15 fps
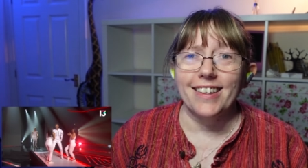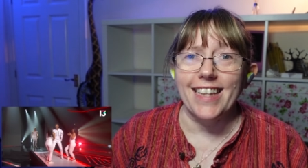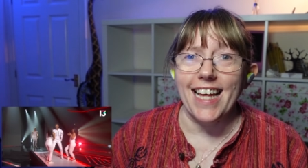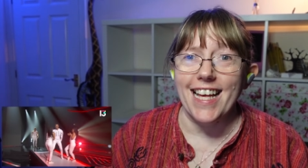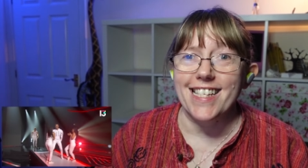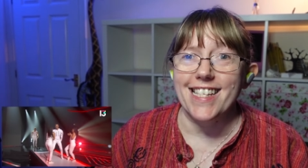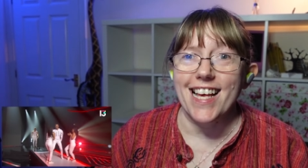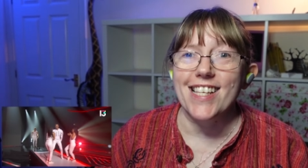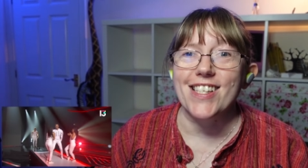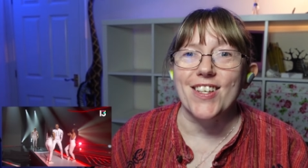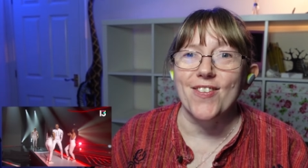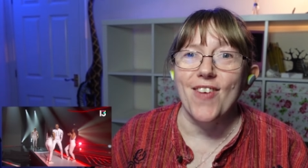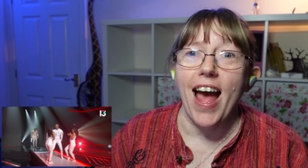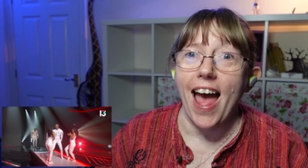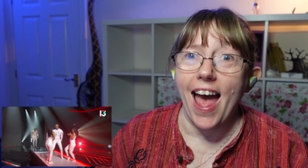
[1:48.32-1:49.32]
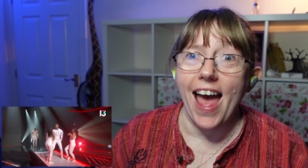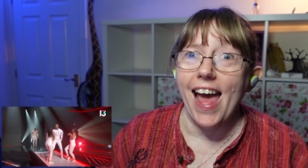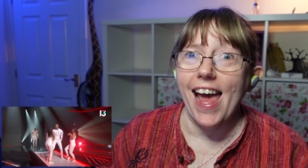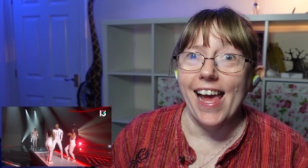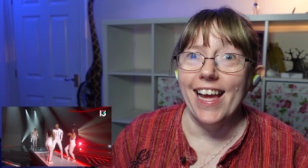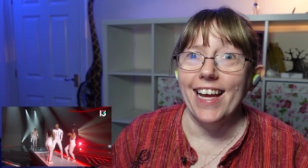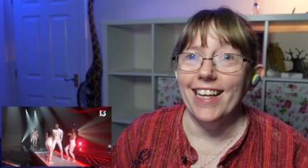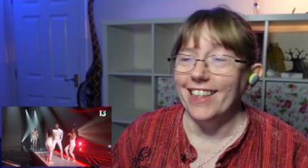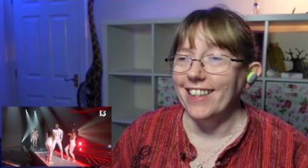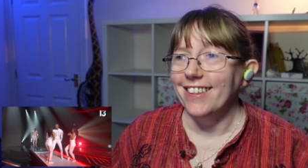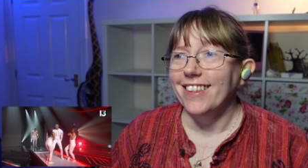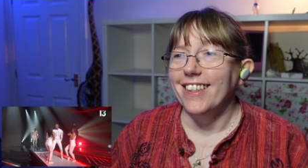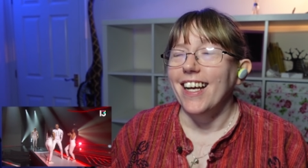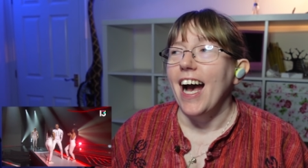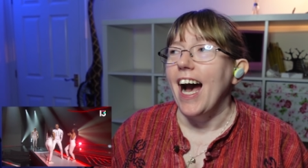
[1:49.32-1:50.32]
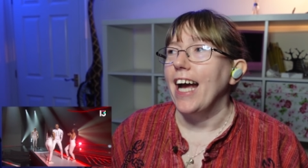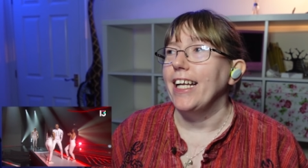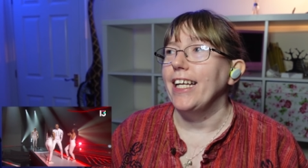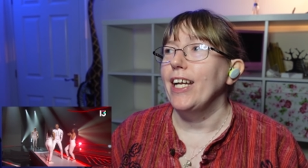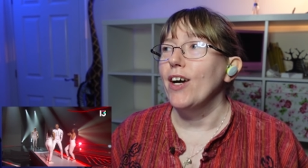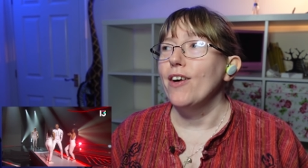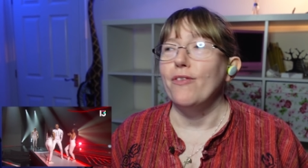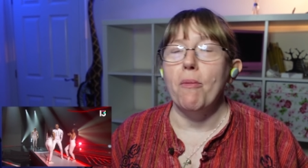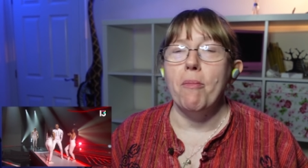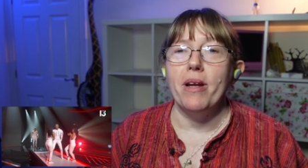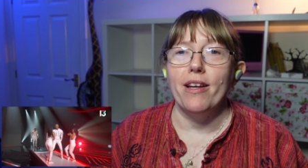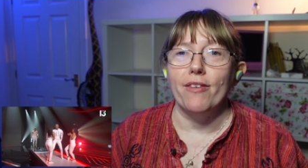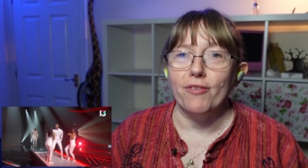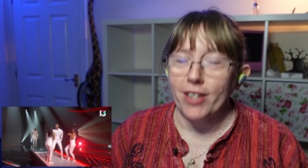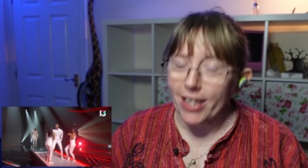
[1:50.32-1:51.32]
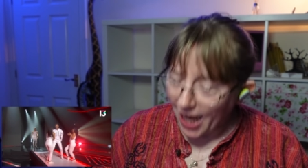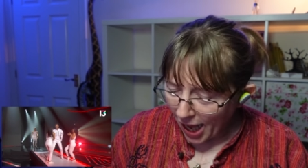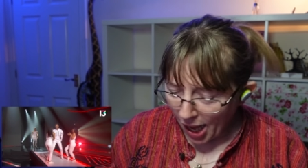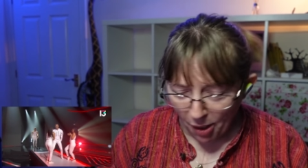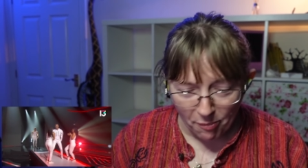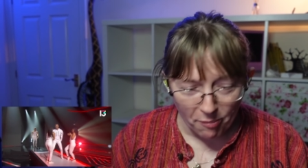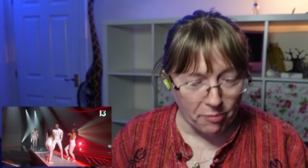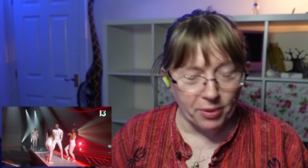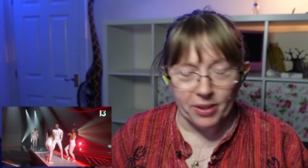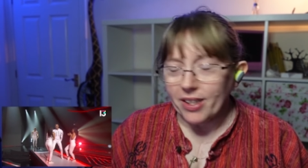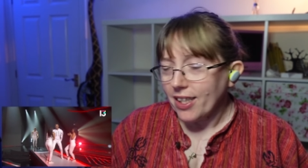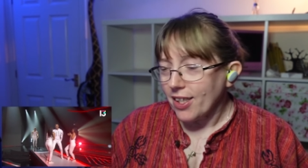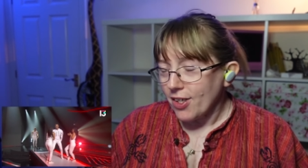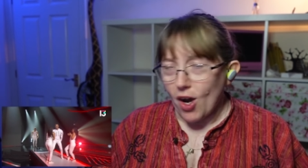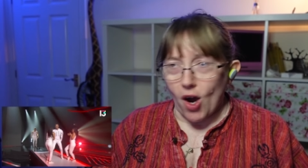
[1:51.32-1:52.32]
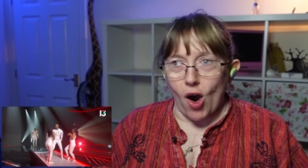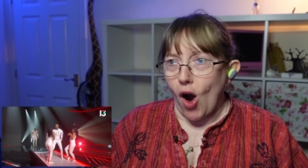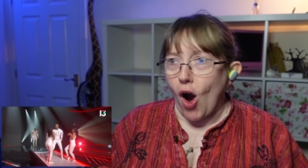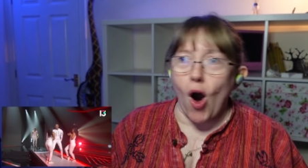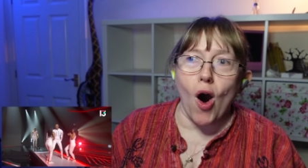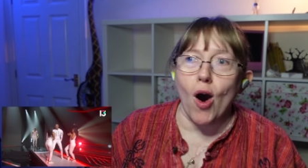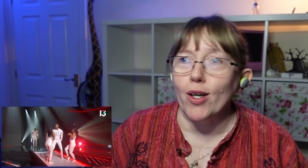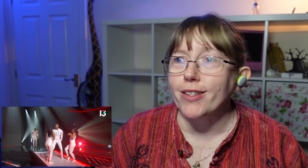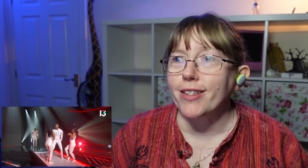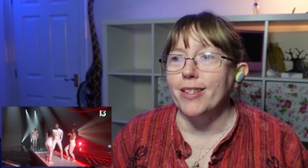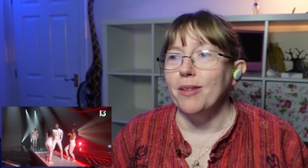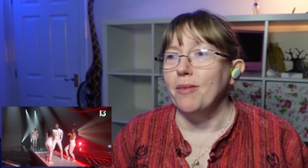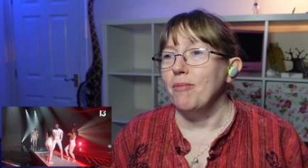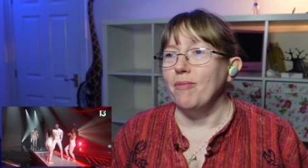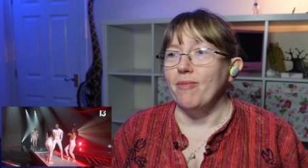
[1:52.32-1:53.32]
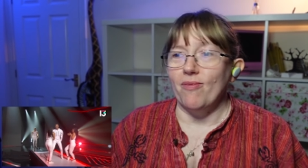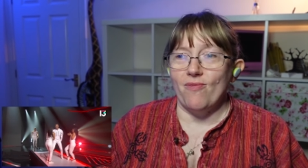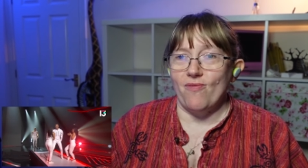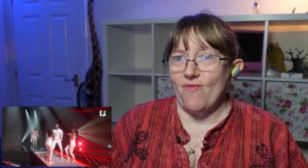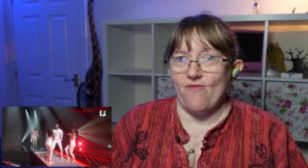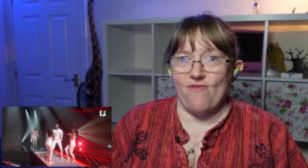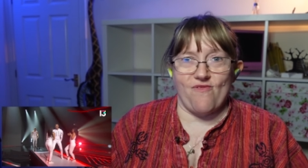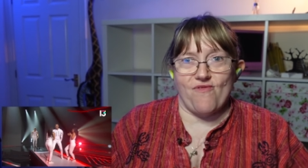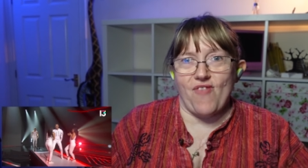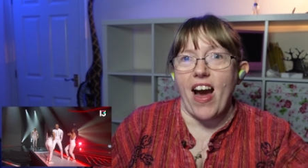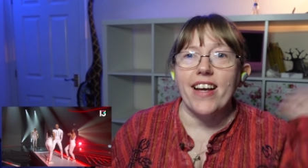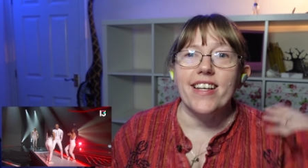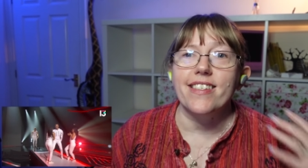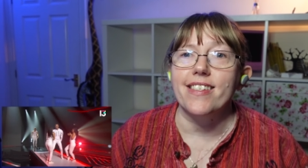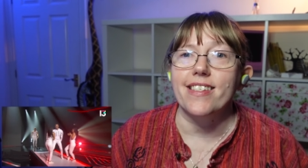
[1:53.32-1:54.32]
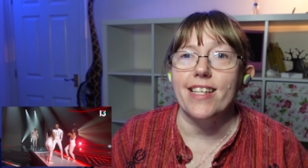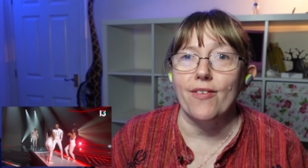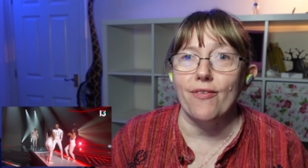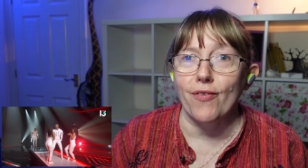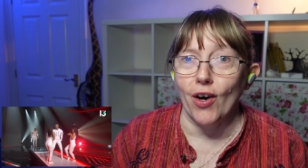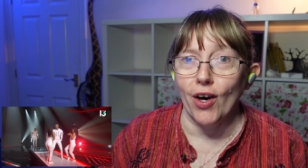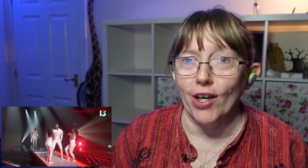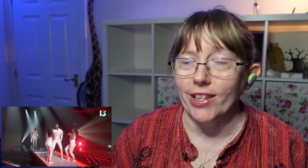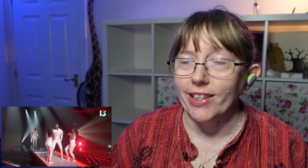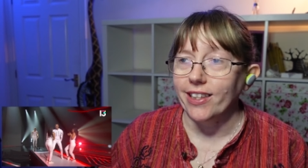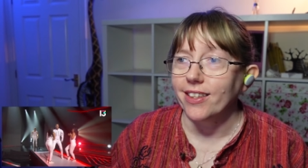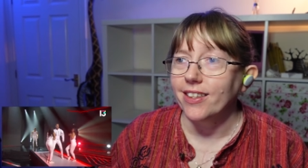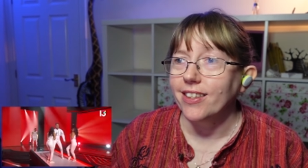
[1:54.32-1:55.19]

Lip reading: This is great. I love a bit of camp, awesome, feisty fun.